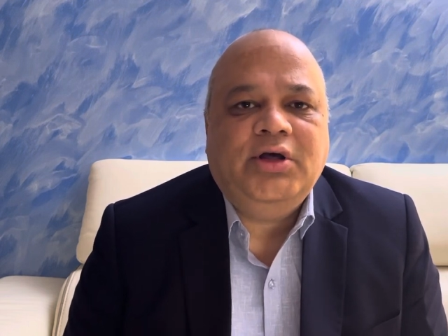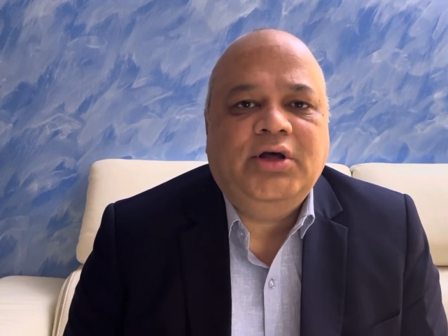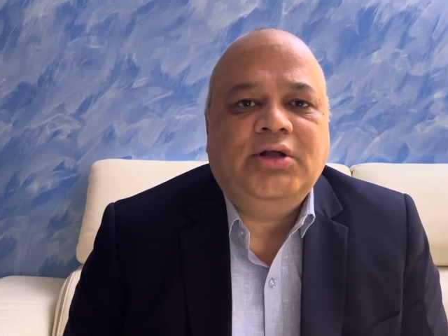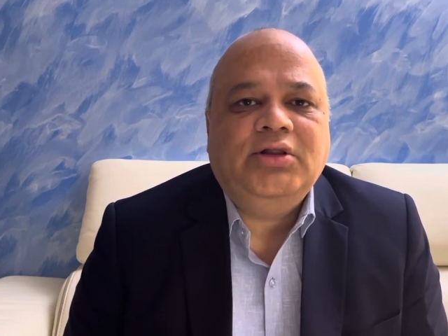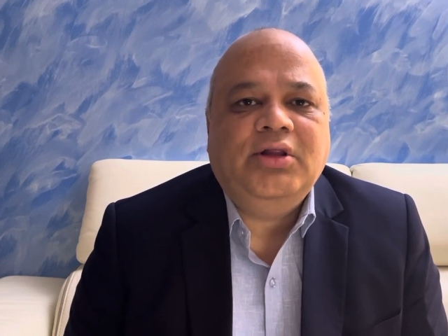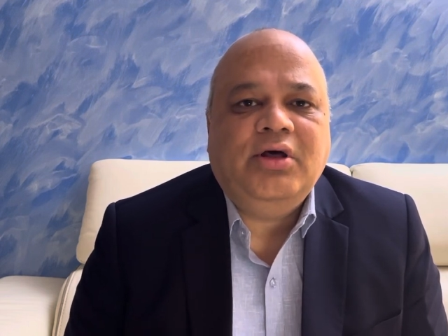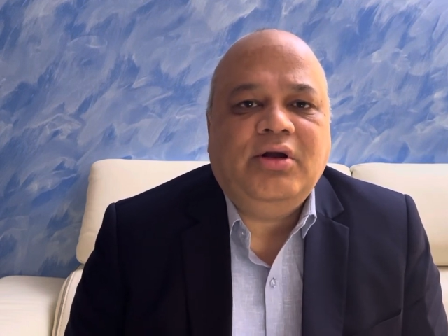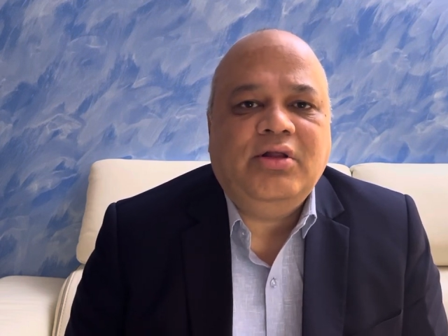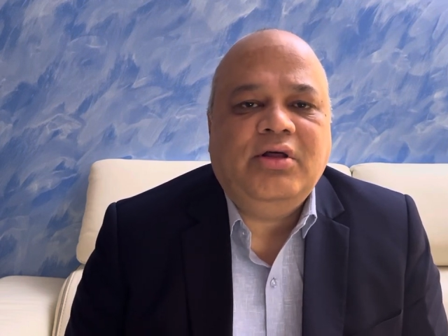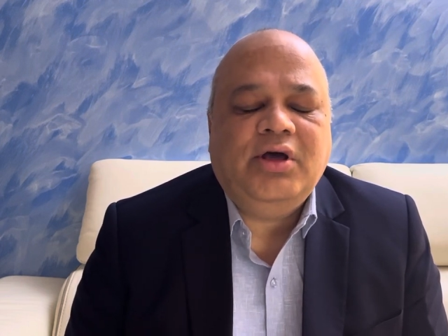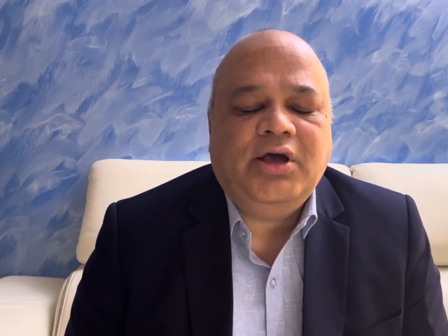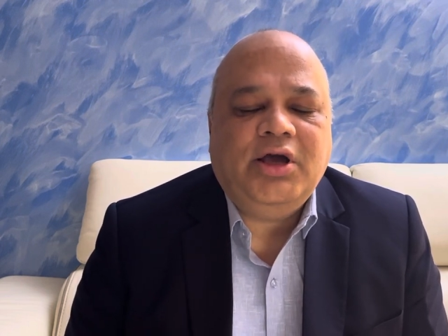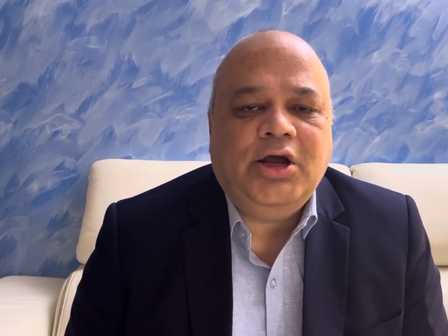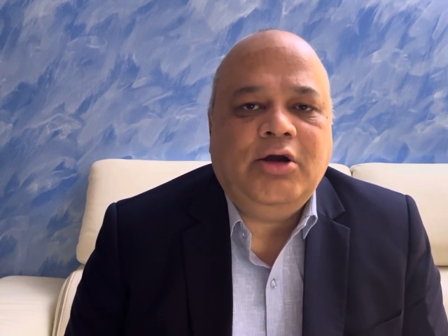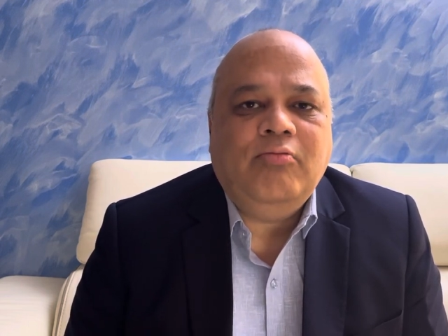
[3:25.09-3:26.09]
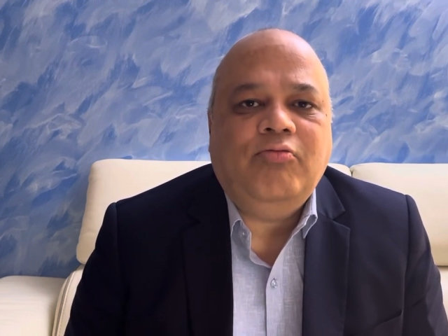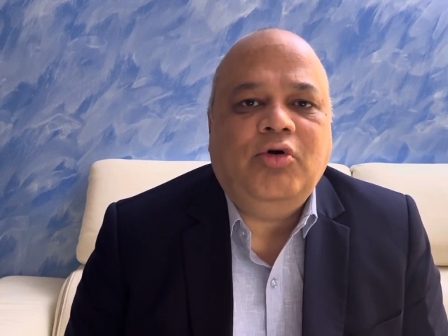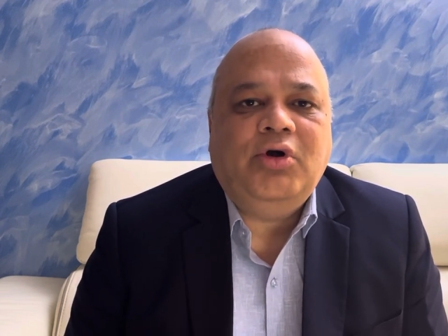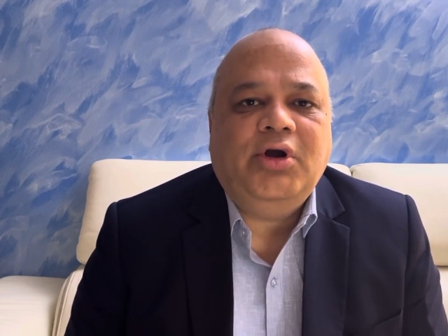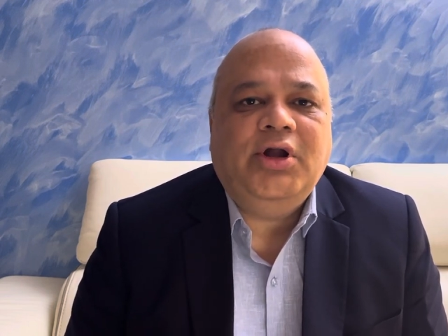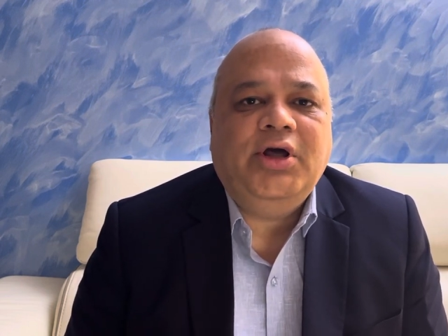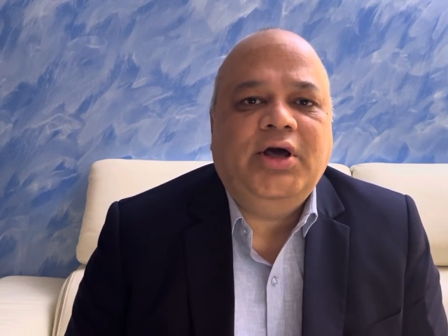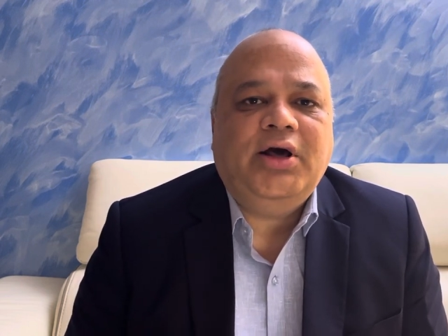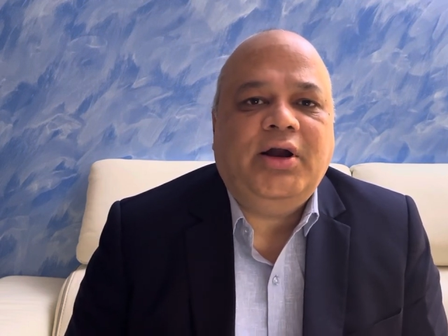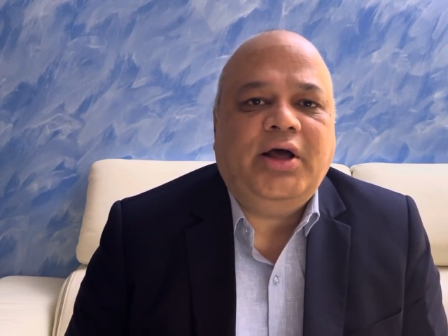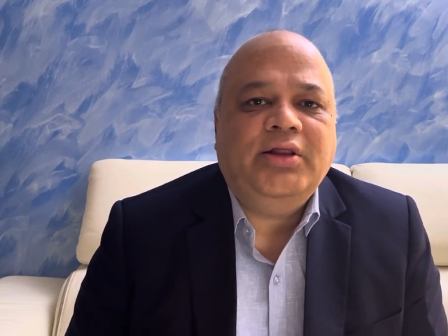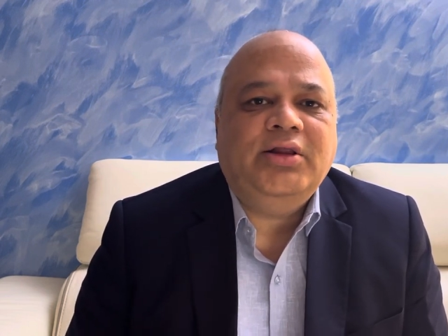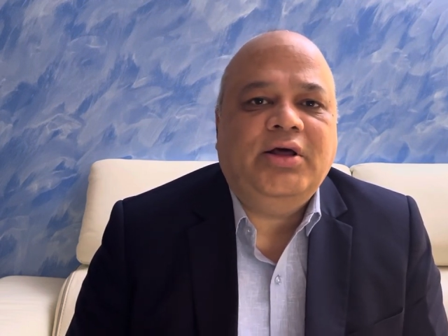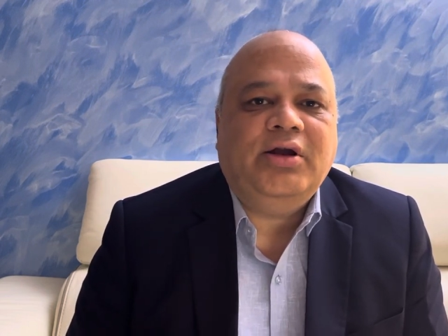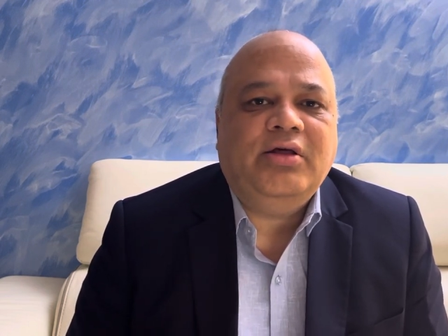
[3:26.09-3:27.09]
there is a input layer
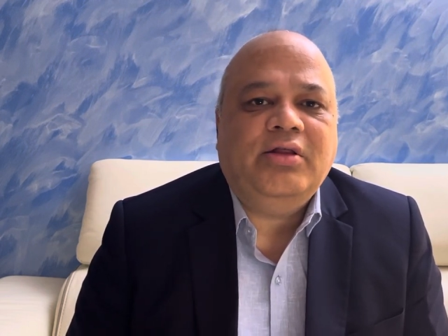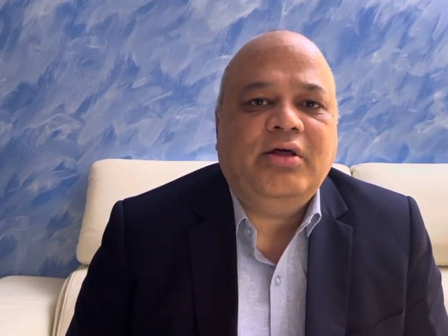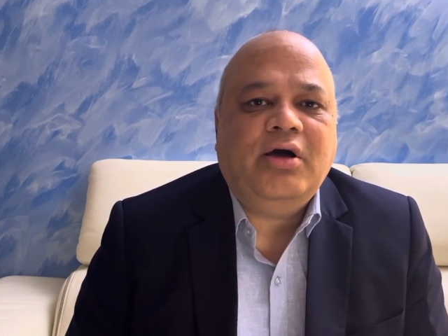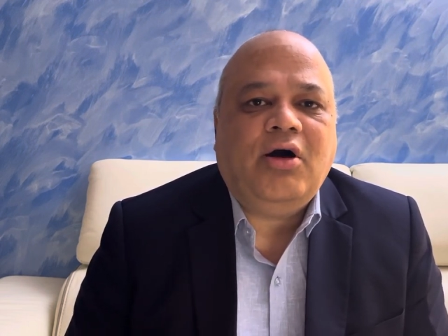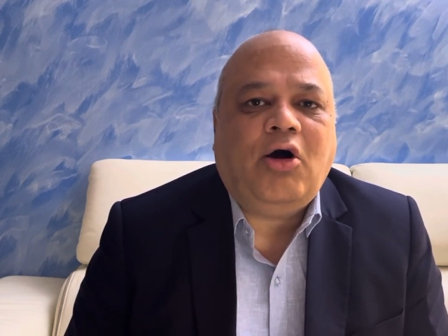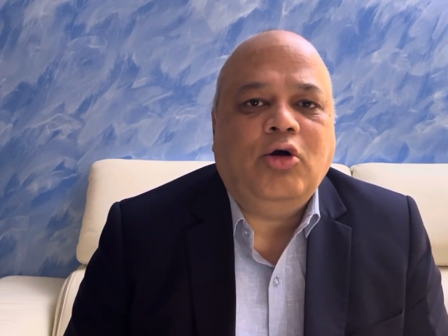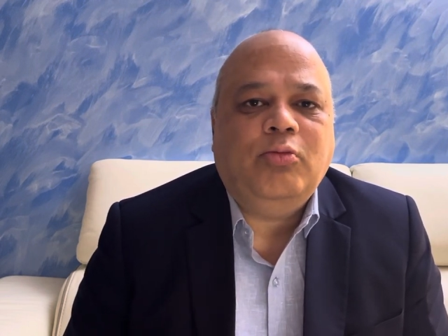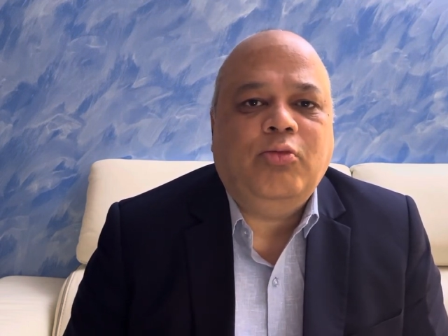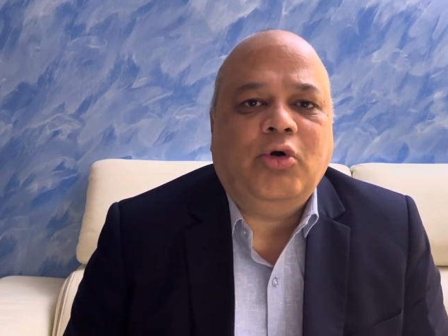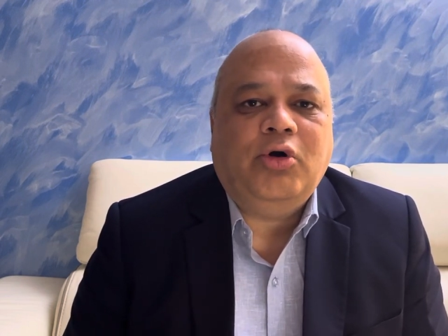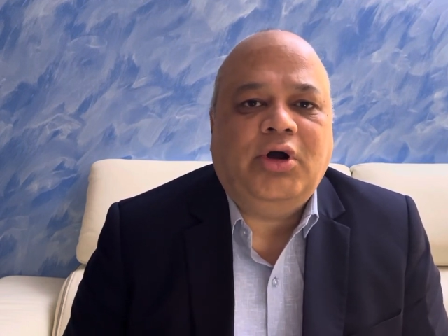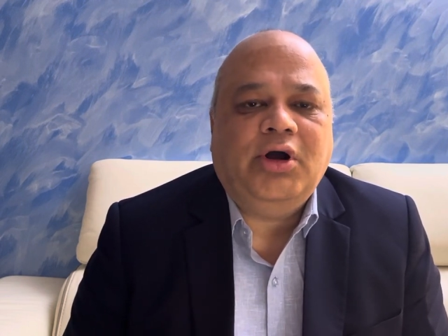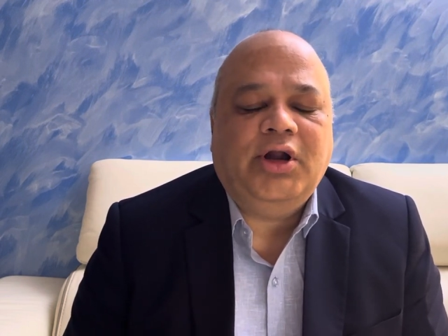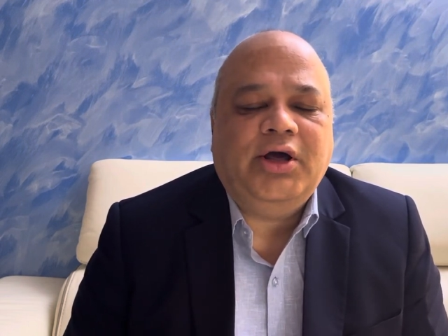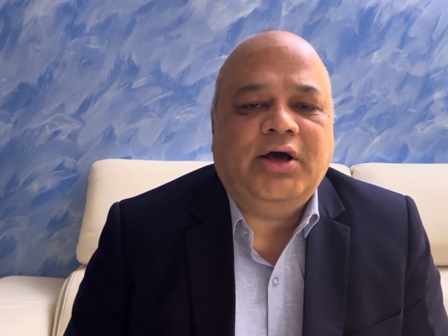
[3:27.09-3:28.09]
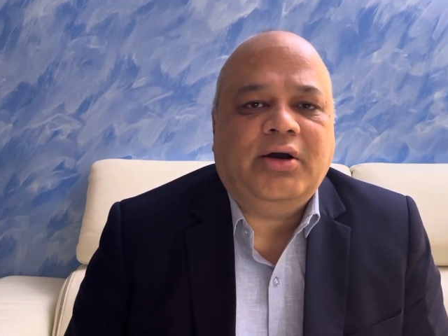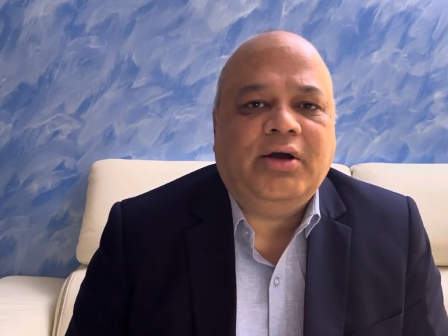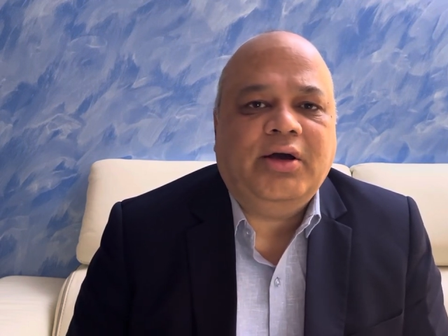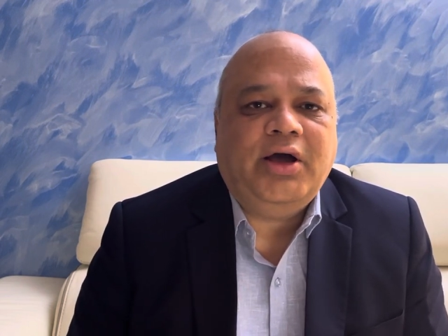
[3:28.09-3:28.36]
and there is a output layer,